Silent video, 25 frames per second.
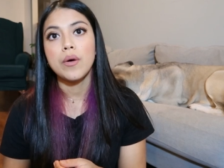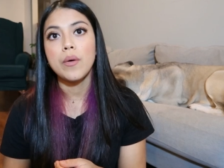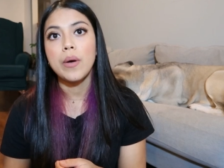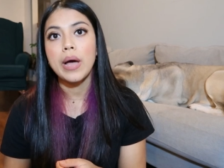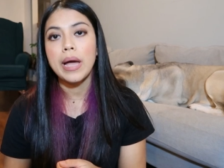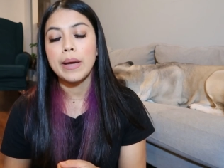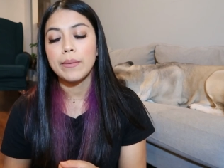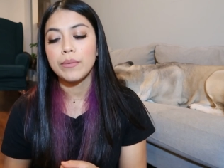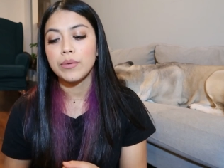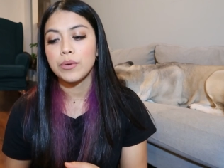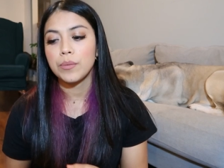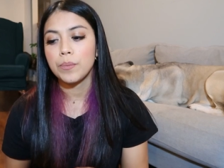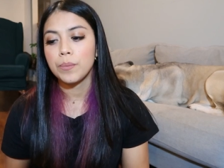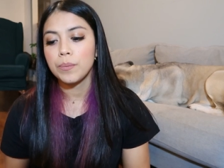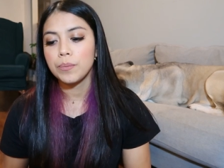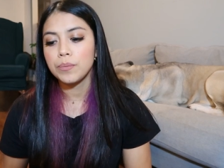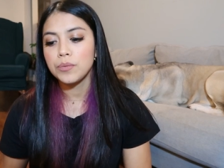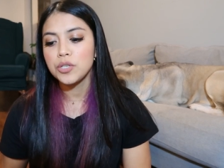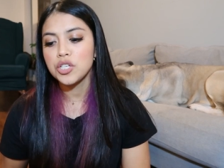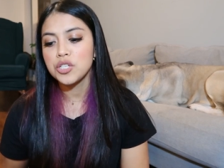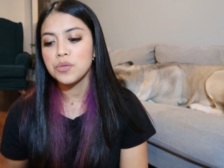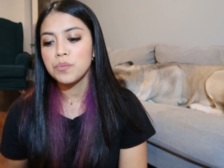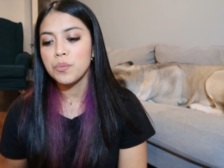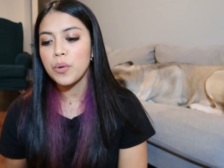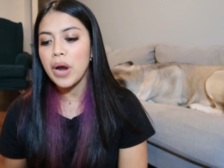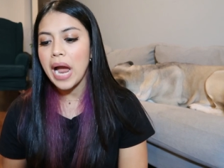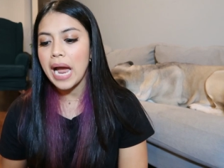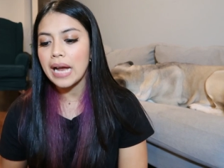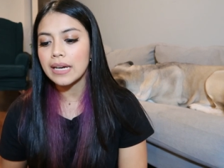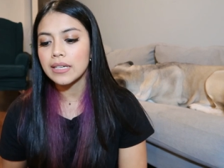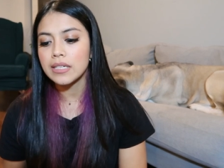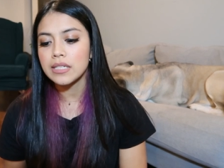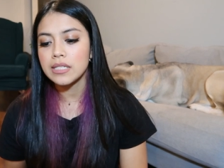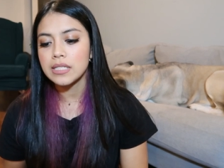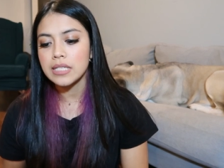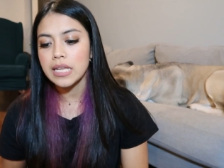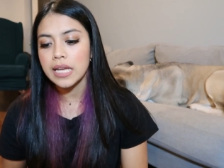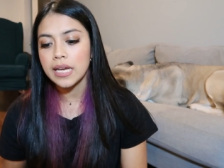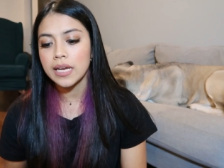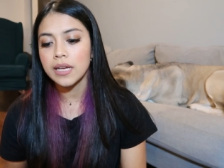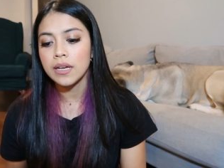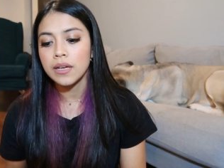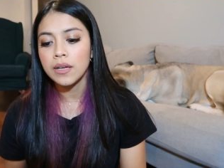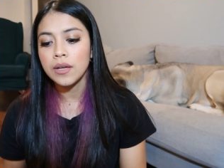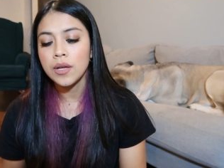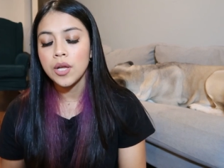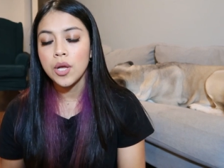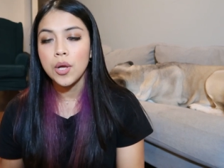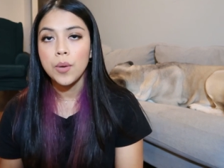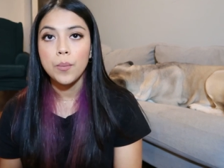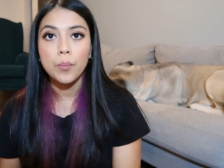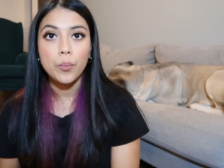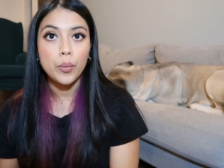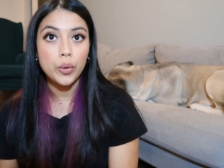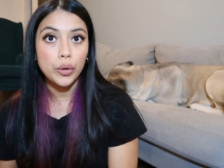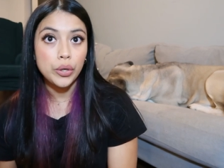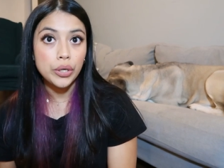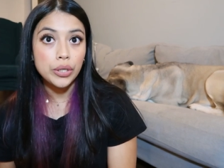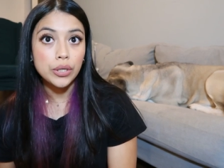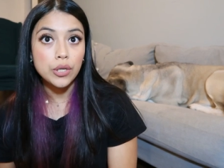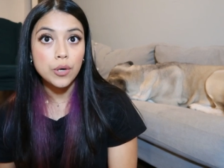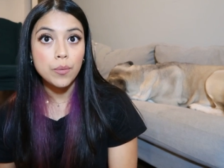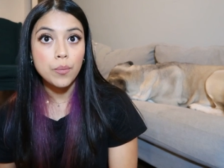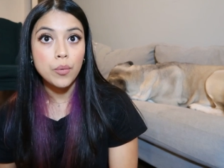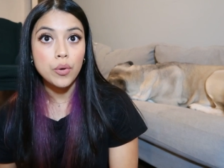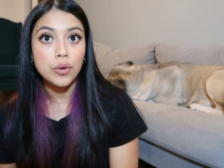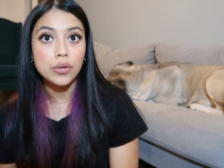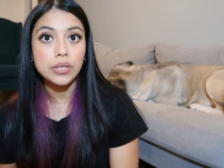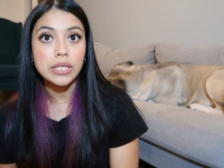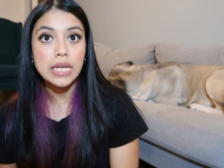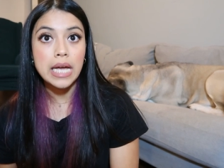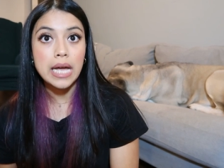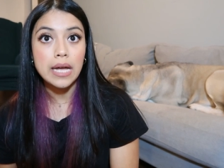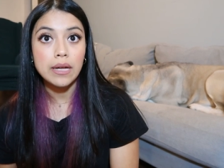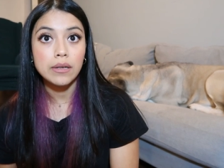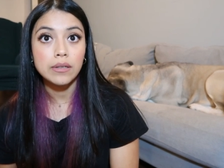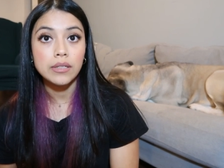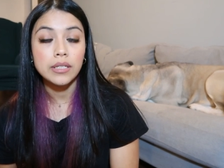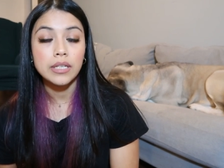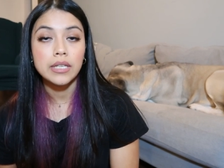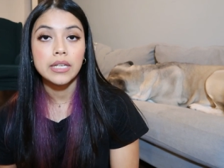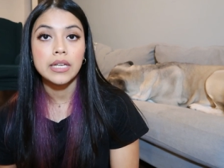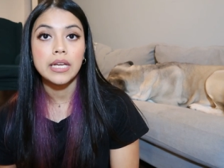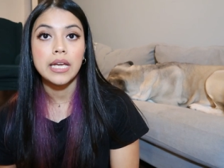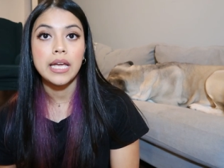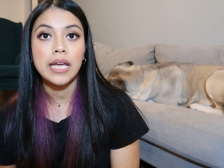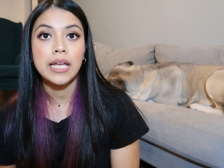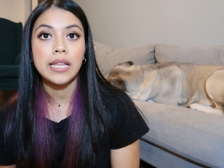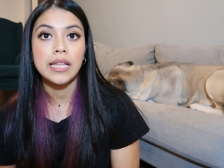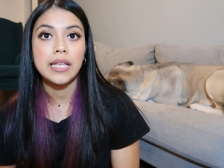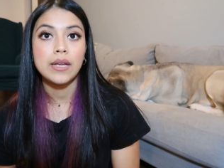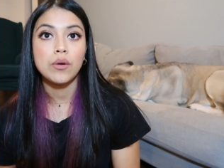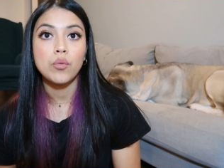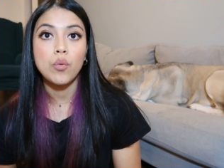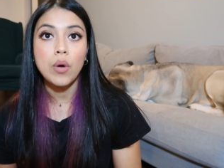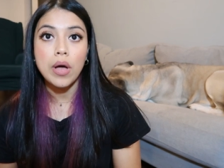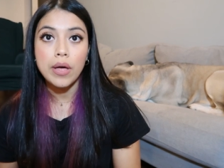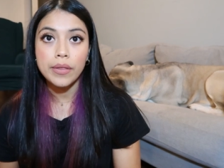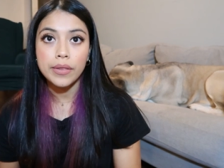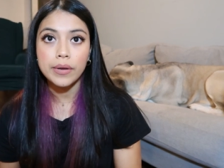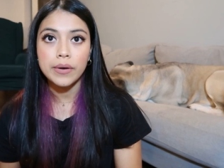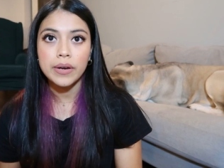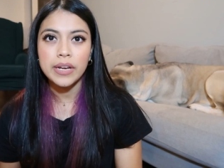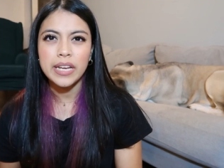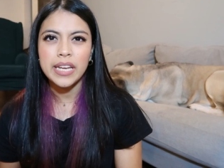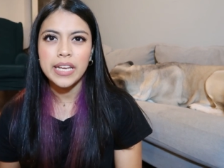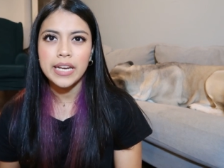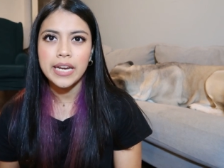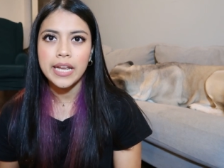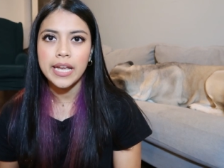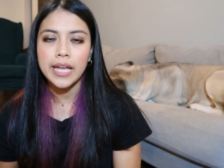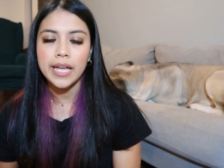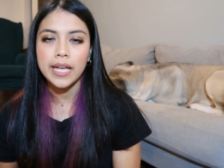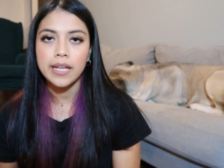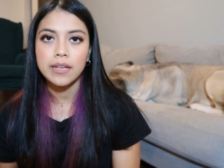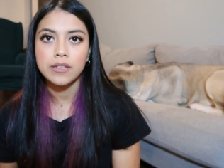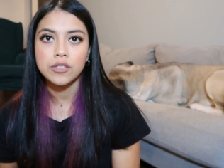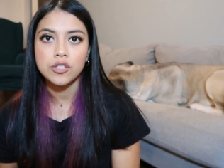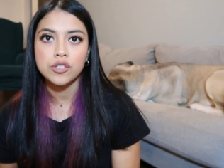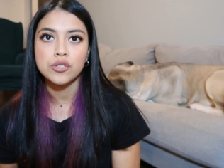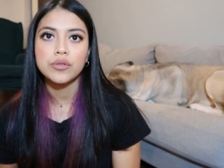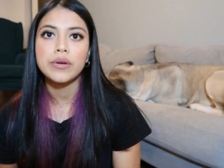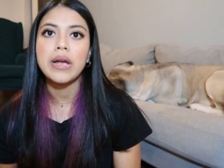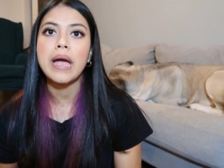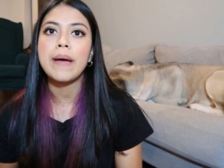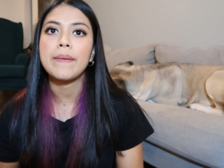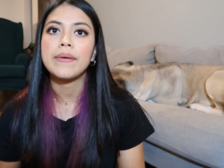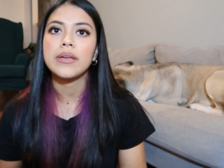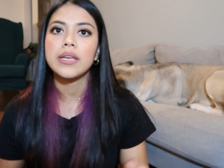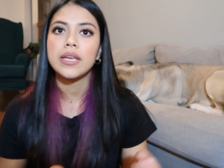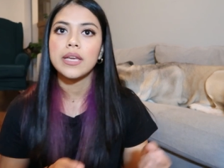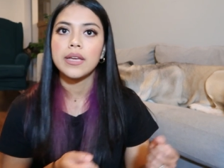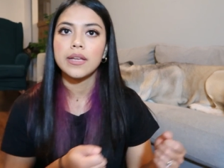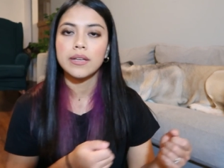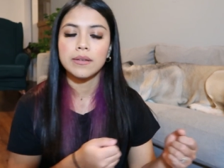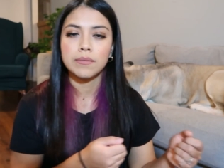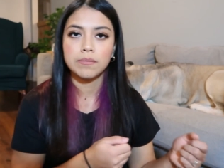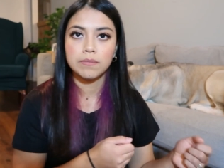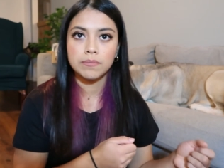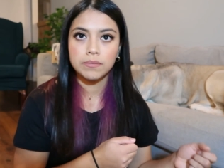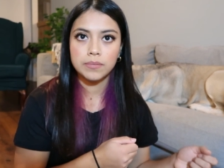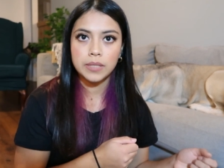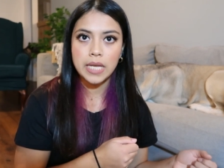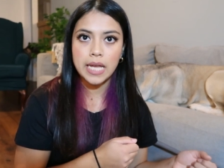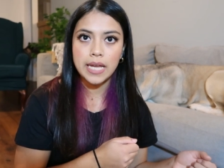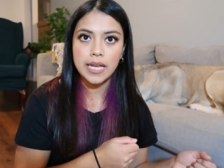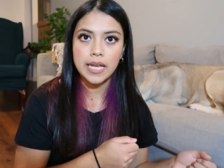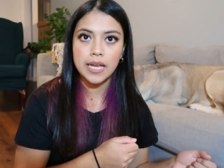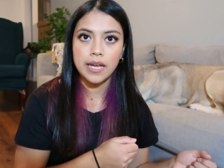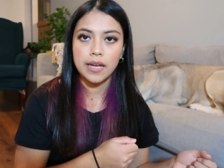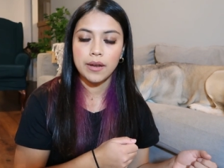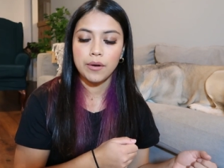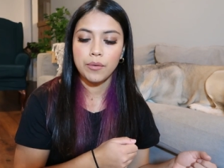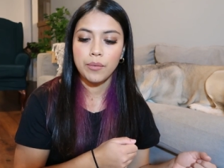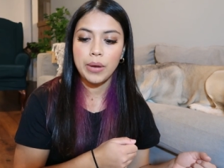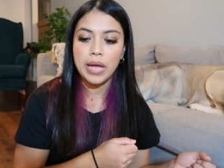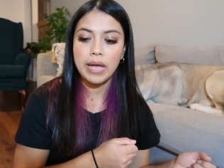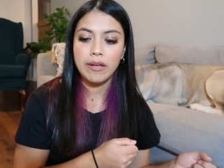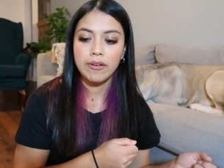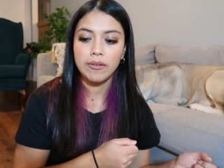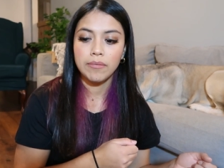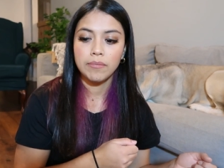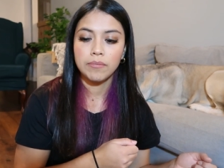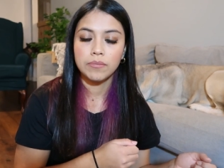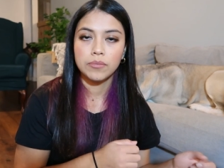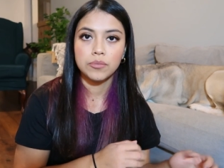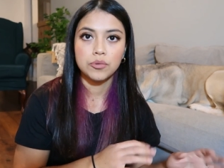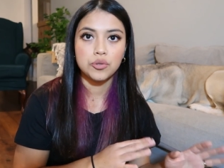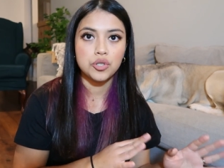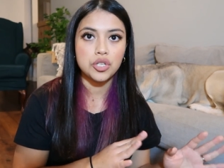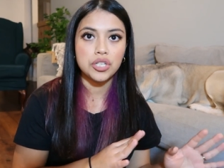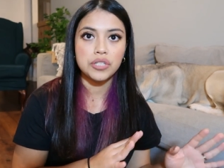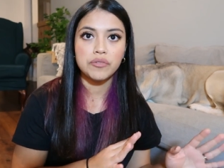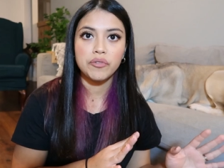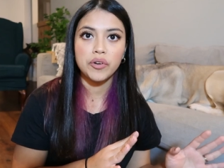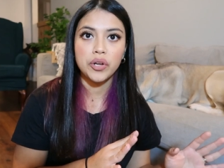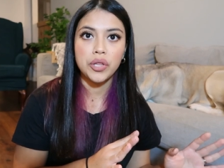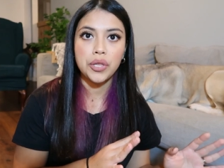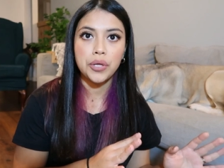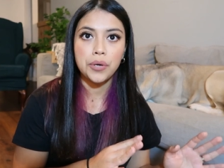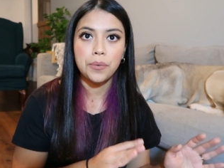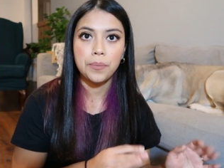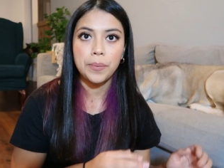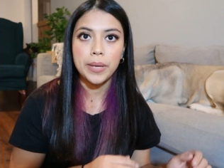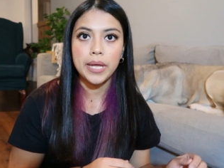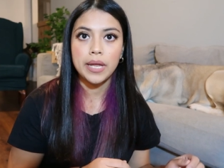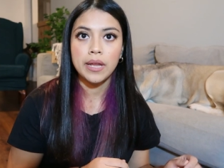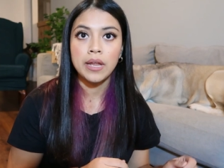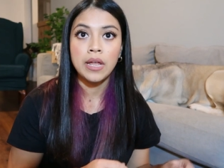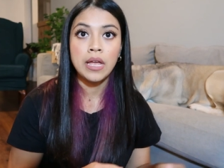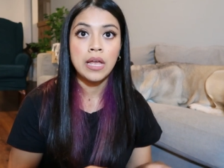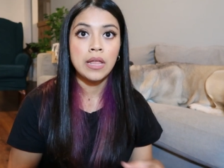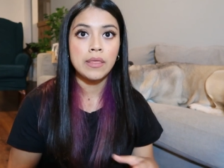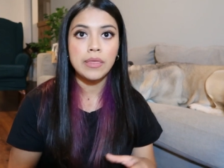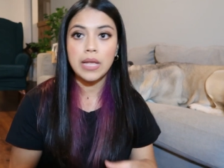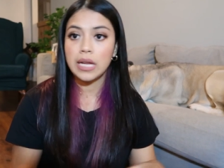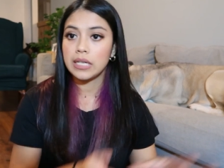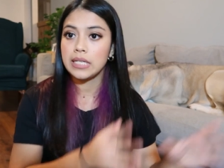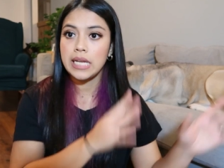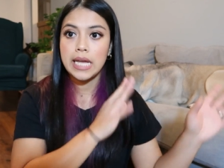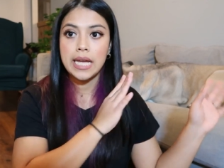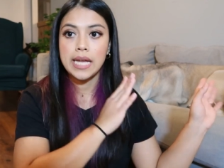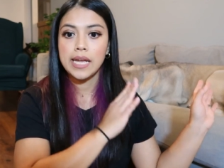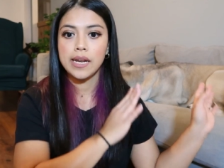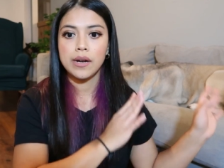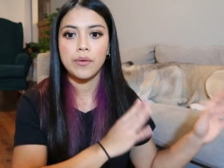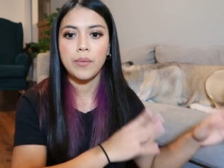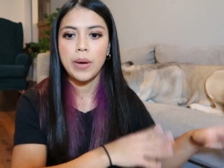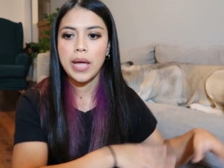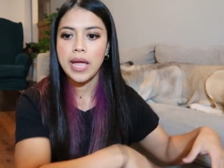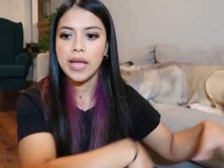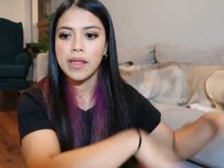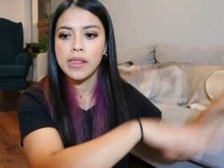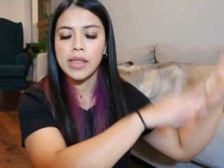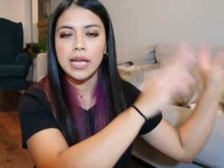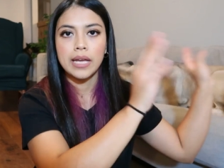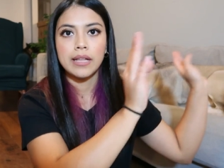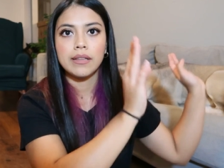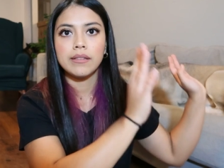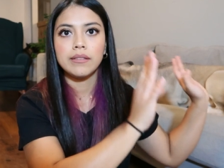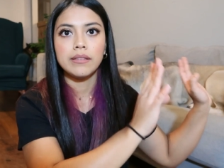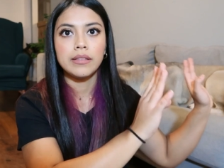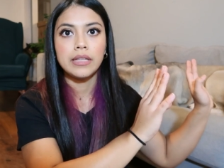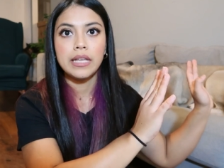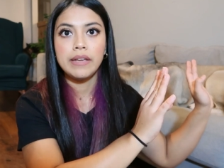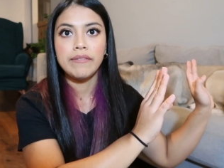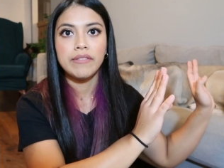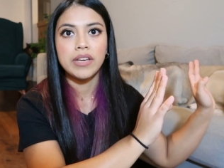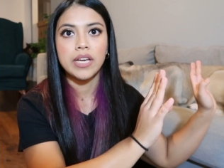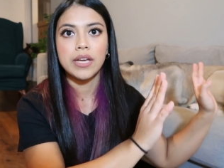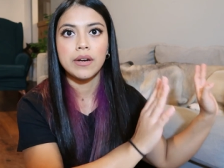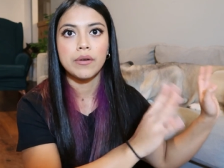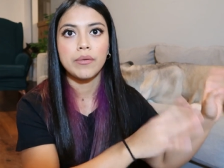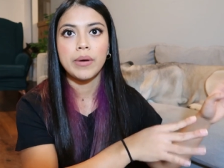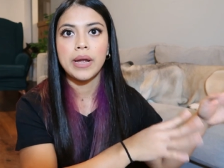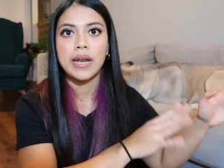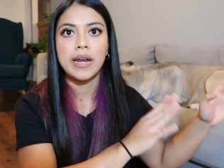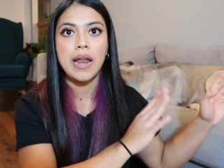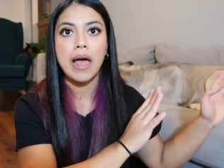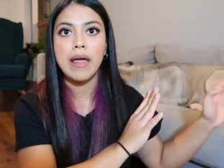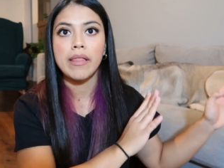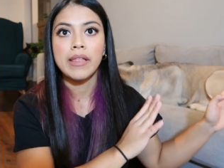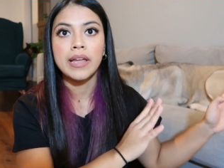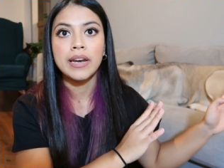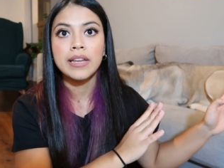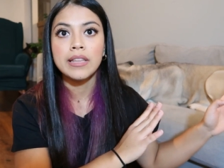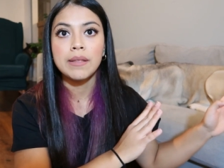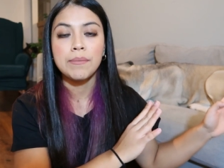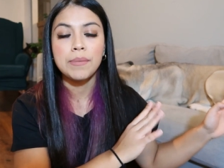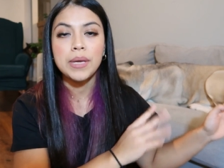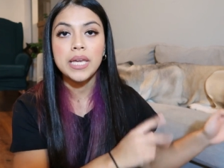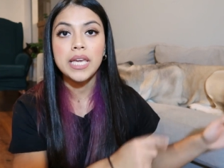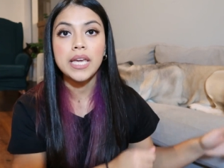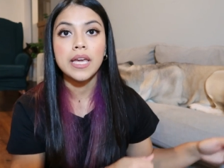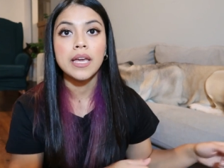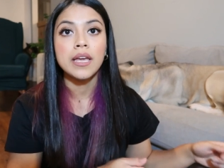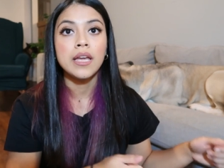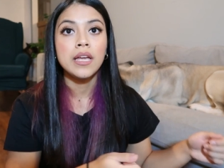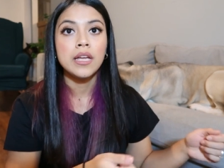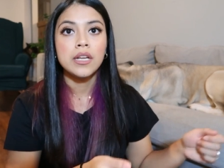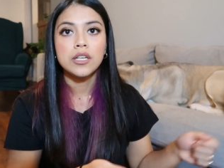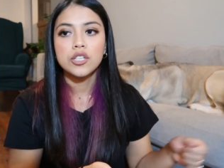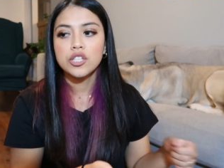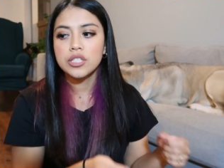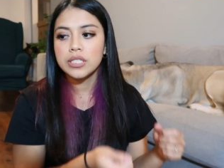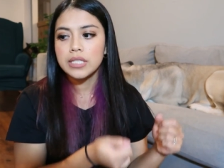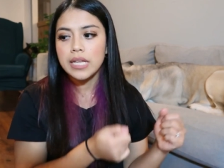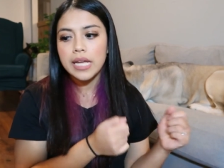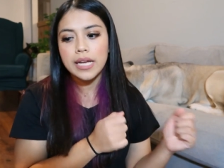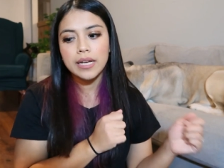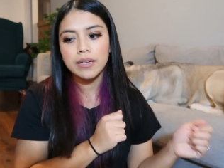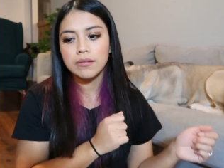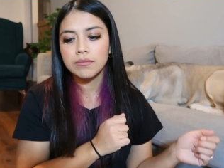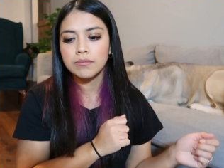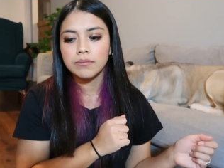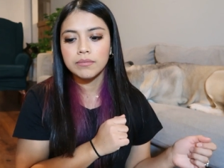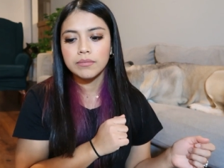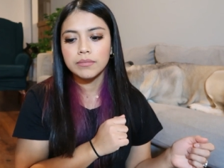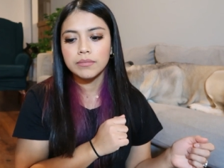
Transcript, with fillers: know, I would just practice like putting their bowl down, and then while they're eating it, just grabbing it and taking it away just for a little bit, not taking it away and like leaving it away, not letting them eat, just like